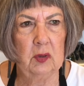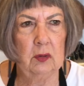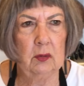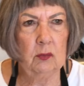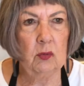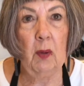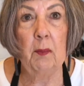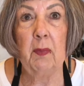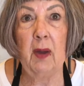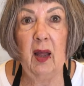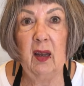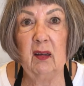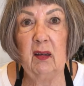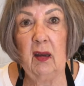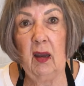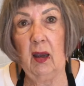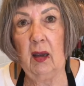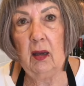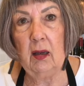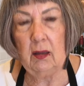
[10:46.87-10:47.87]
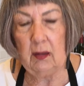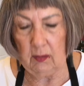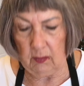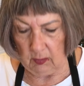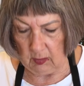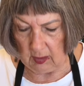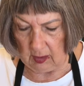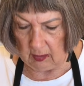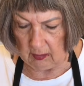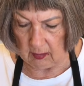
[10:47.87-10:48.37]
Grand Marnier,
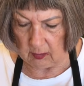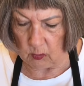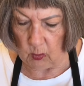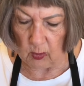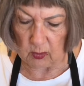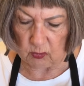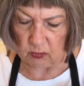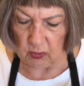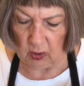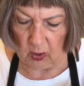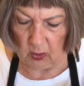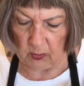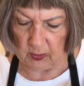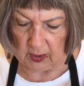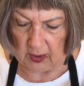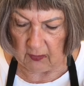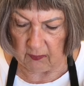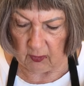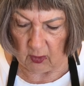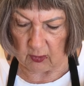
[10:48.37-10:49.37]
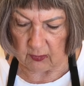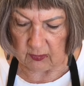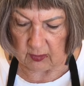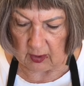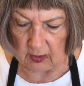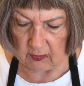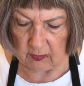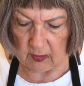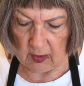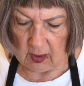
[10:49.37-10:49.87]
Cointreau, any of those
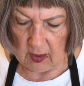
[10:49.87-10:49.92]
things.